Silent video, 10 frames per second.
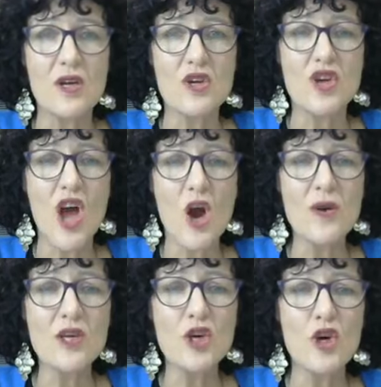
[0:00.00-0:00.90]

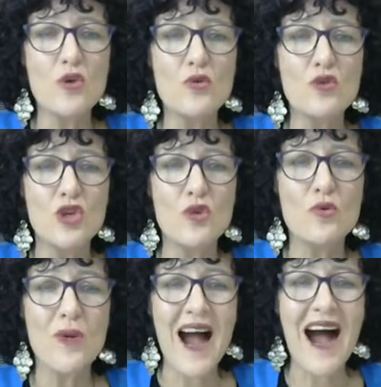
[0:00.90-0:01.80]
knowing who
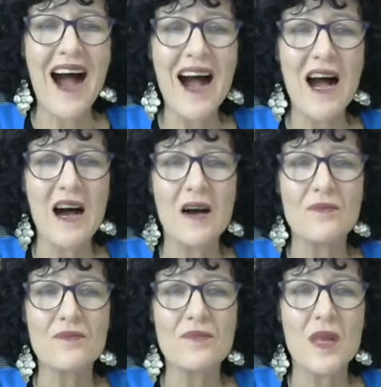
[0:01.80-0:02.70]
you are
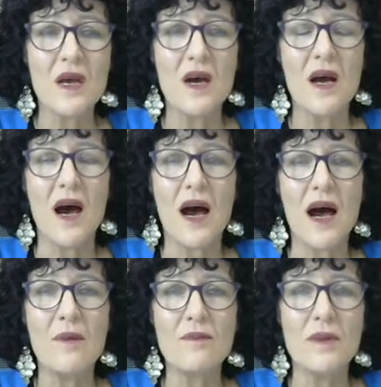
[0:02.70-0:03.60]

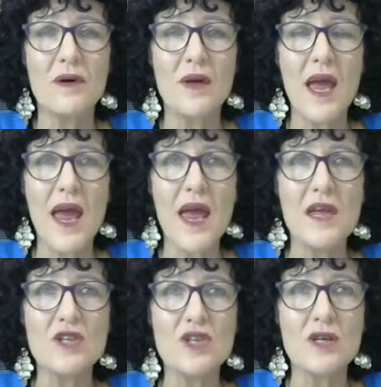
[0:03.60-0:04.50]
um,
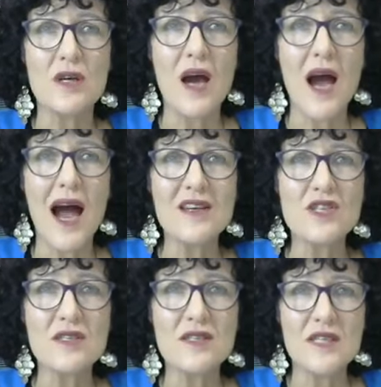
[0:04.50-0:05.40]
and
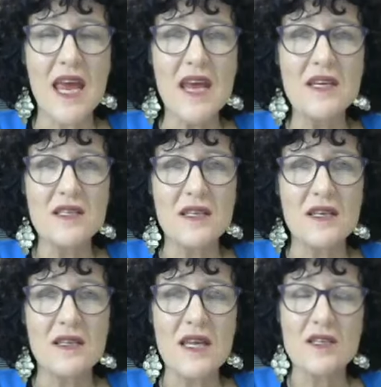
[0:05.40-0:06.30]

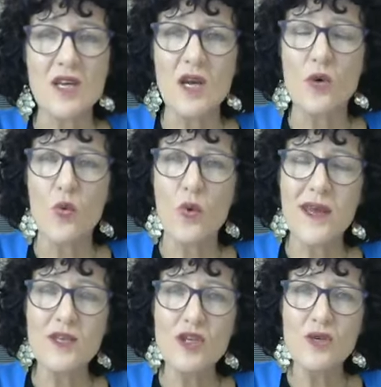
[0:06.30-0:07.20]
understanding that
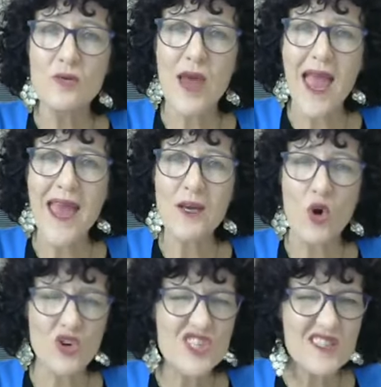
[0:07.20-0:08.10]
when you hang
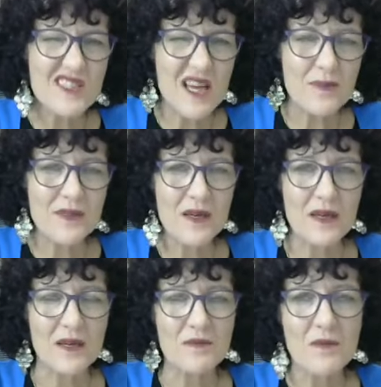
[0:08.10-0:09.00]
on to something
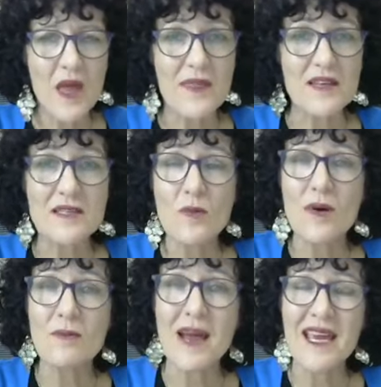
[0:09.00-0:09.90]
that
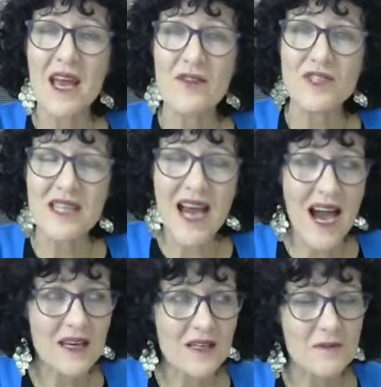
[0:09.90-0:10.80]
someone may have done